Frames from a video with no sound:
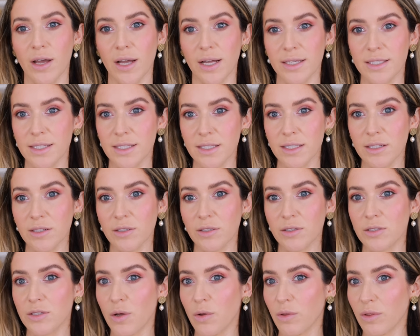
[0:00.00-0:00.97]
I
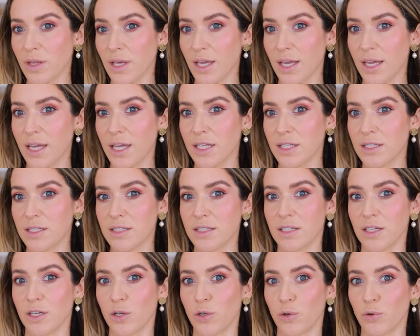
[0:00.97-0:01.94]
still don't think
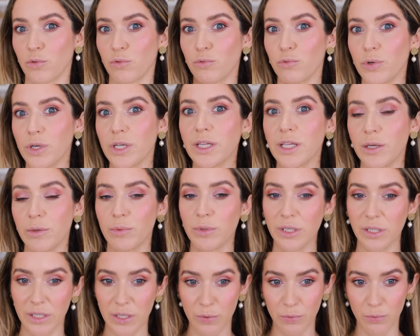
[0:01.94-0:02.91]
it's really,
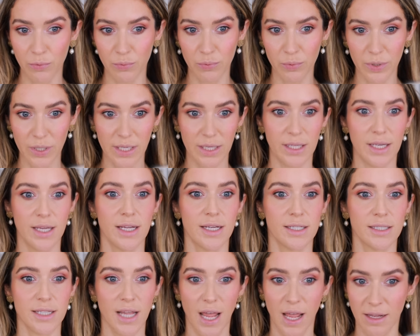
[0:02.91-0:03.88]
really, really
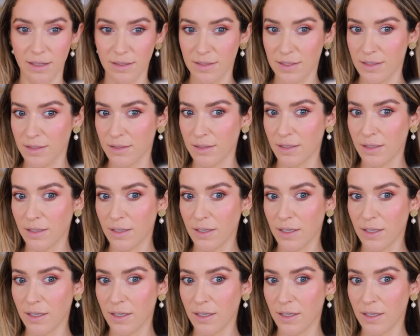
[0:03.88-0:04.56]
intense.